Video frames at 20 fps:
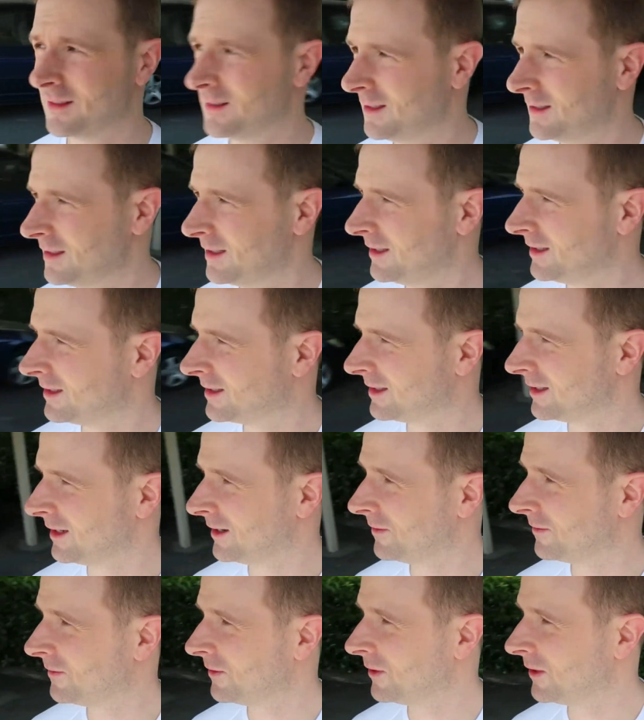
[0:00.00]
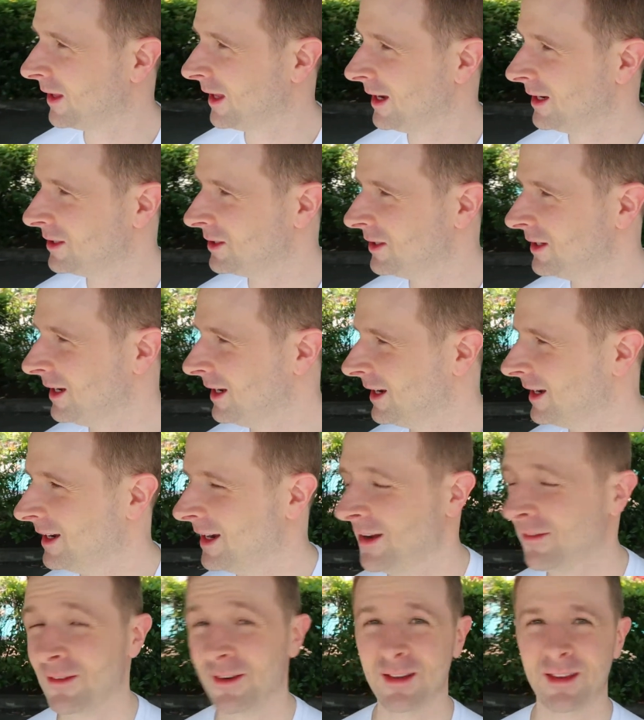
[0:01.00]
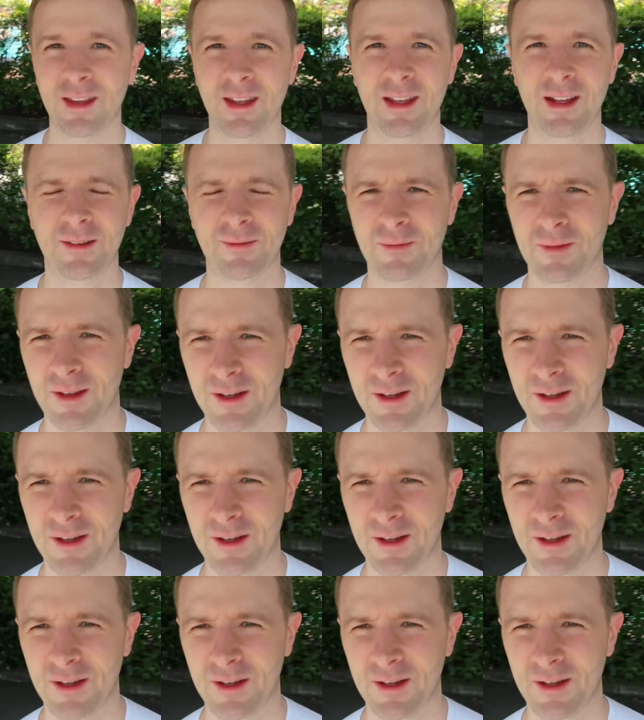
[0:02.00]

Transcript: since it's uh, full HD and everything.